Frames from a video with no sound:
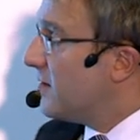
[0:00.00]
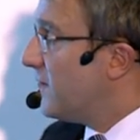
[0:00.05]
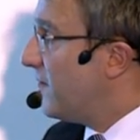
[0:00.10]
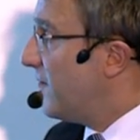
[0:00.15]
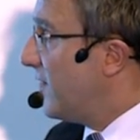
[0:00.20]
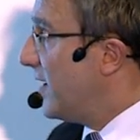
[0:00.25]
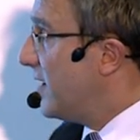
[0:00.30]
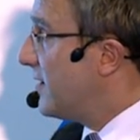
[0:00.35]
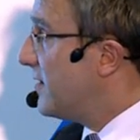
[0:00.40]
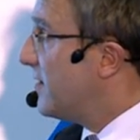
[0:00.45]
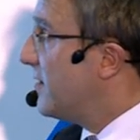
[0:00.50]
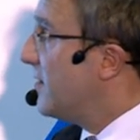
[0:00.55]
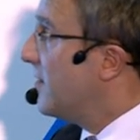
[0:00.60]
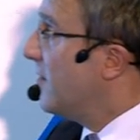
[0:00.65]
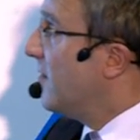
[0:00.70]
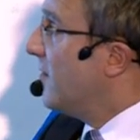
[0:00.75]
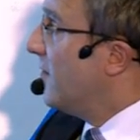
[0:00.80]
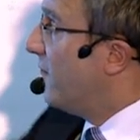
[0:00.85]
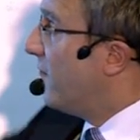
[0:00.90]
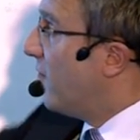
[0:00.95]
effect
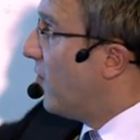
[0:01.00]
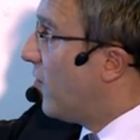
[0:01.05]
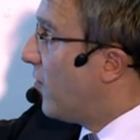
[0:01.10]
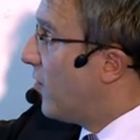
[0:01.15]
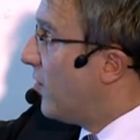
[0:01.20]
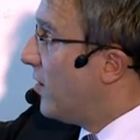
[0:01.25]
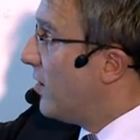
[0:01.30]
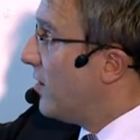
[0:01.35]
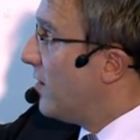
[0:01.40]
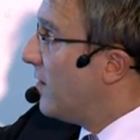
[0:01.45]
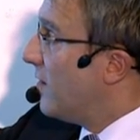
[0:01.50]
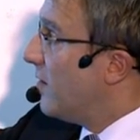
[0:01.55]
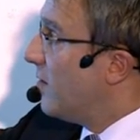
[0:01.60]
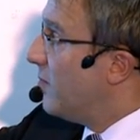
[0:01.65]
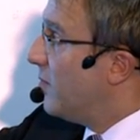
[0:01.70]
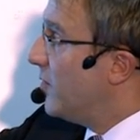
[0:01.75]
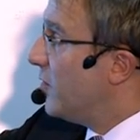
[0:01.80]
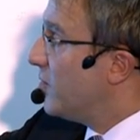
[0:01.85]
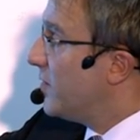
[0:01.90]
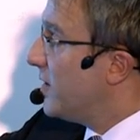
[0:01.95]
for
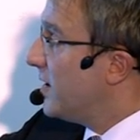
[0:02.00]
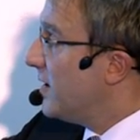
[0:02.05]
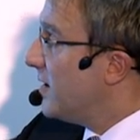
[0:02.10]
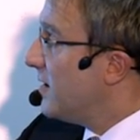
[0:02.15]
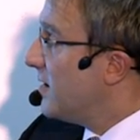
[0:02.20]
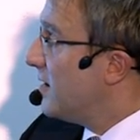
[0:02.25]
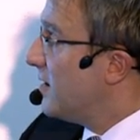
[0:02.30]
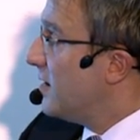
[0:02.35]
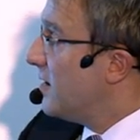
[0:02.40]
beauty,